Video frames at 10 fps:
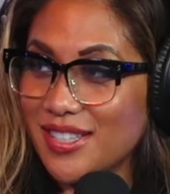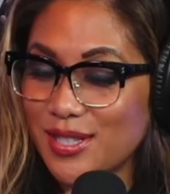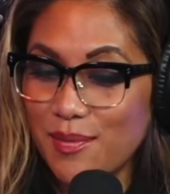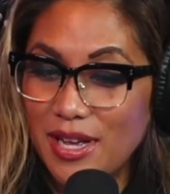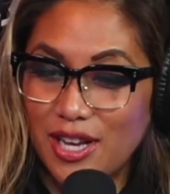is
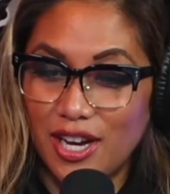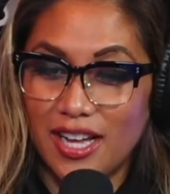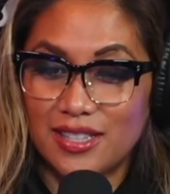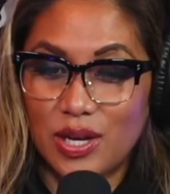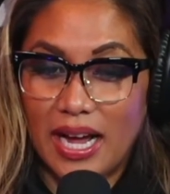gonna be
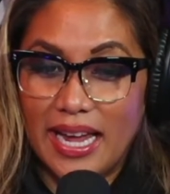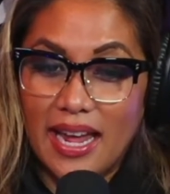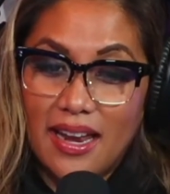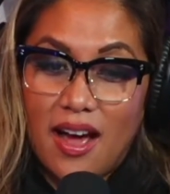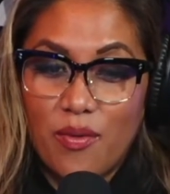good. So I
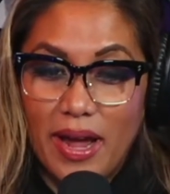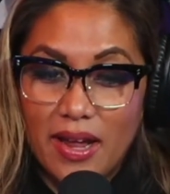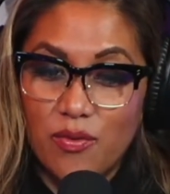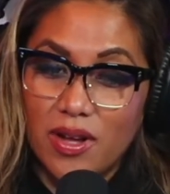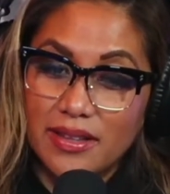cannot
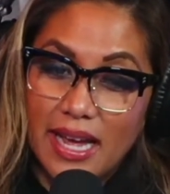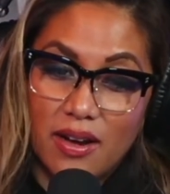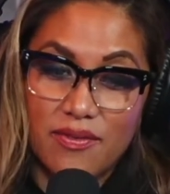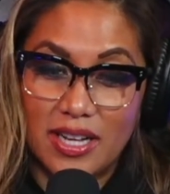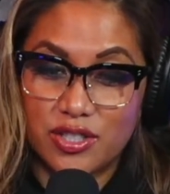wait. Well, now
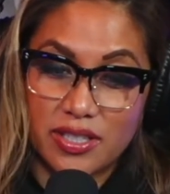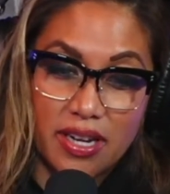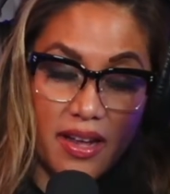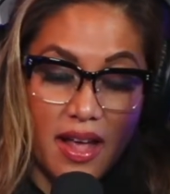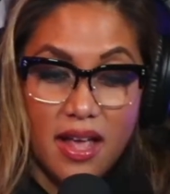
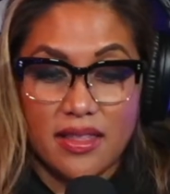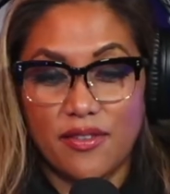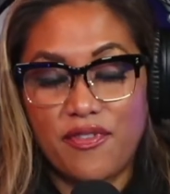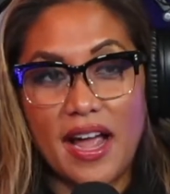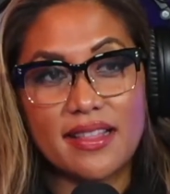eventually, the
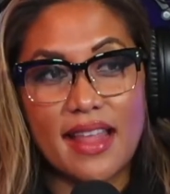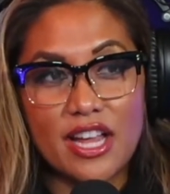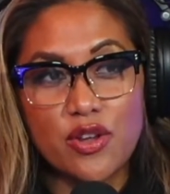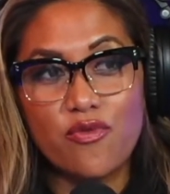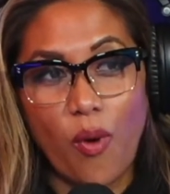fight
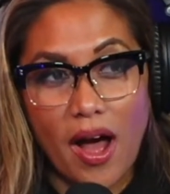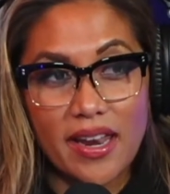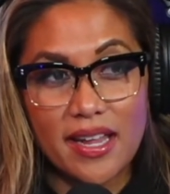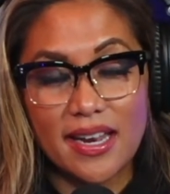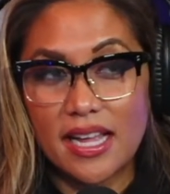that you've
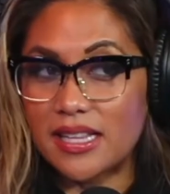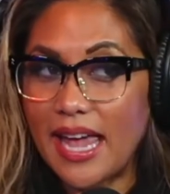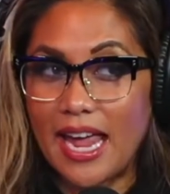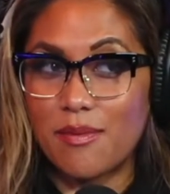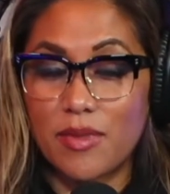wanted,
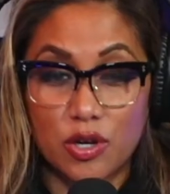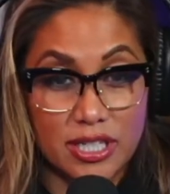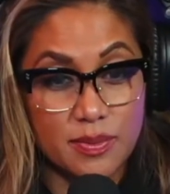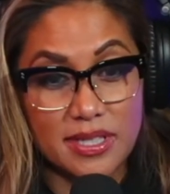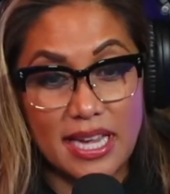
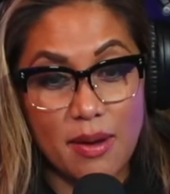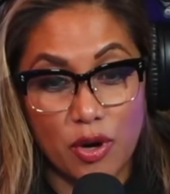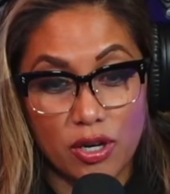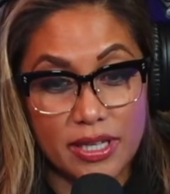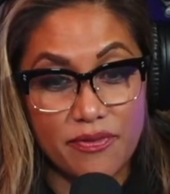Christmas came
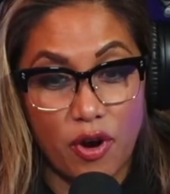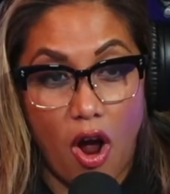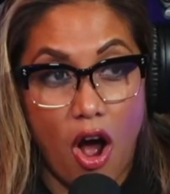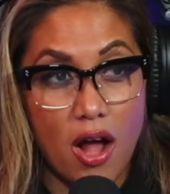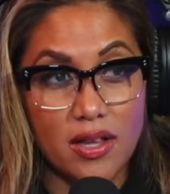early for
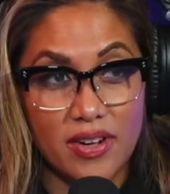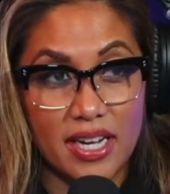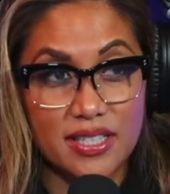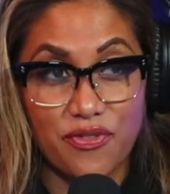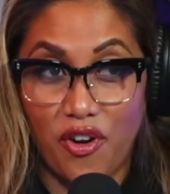all of
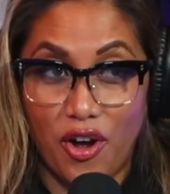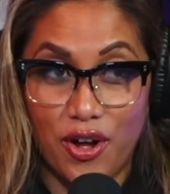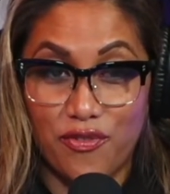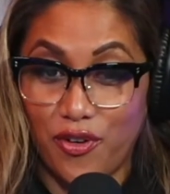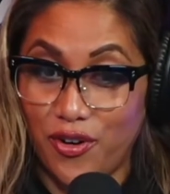us,
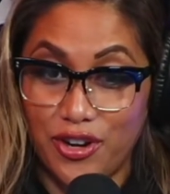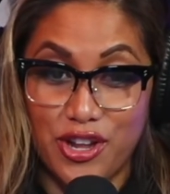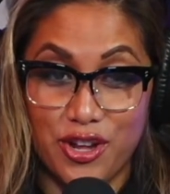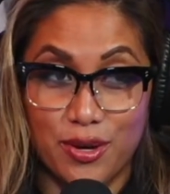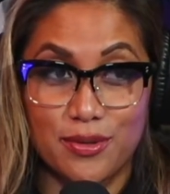for
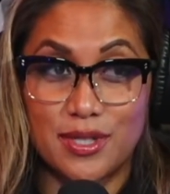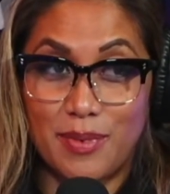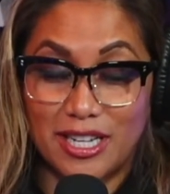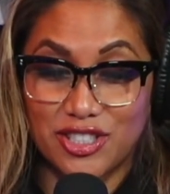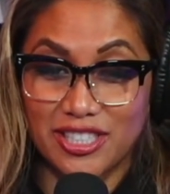you
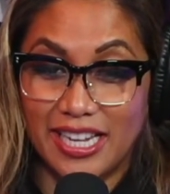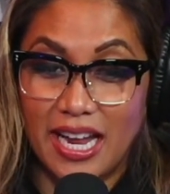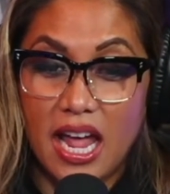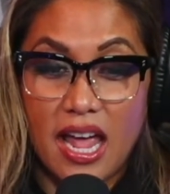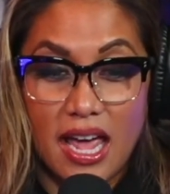especially,
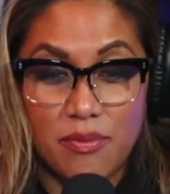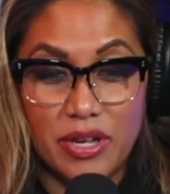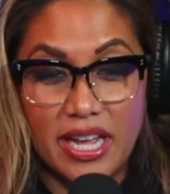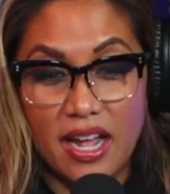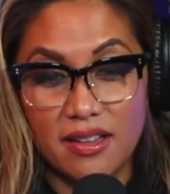and
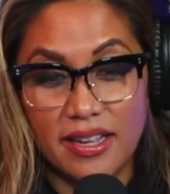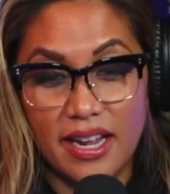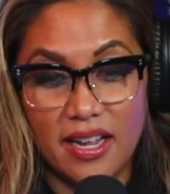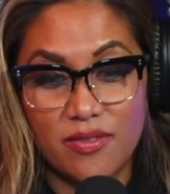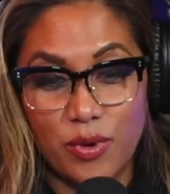Mikaela,
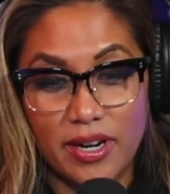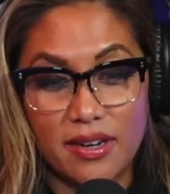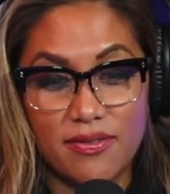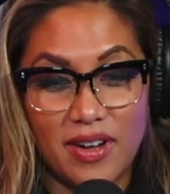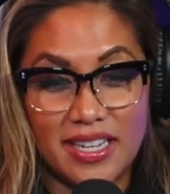and we're
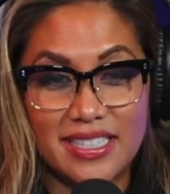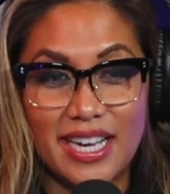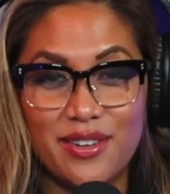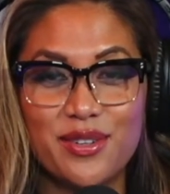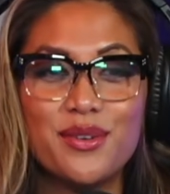gonna find
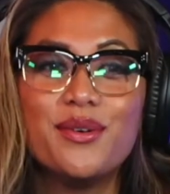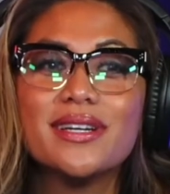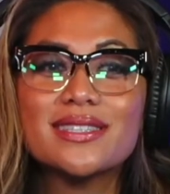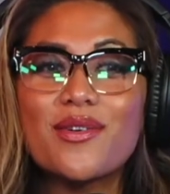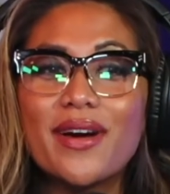out who
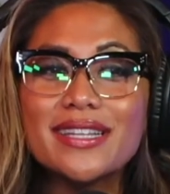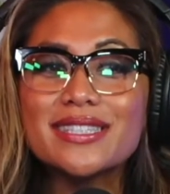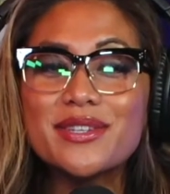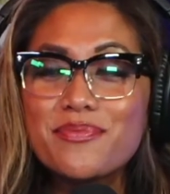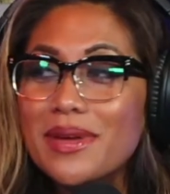it's going
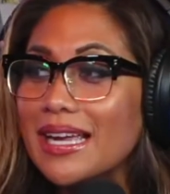to be.